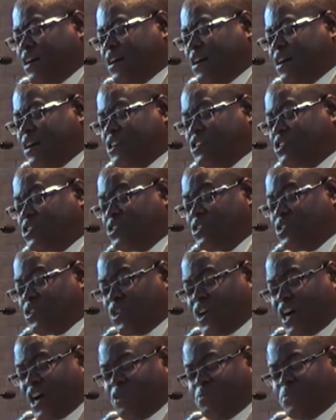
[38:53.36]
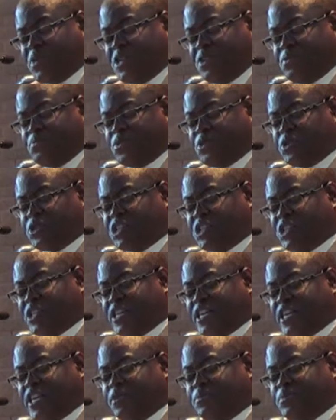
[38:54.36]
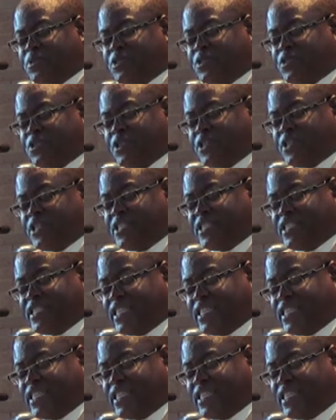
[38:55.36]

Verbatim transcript: I don't know how many more times God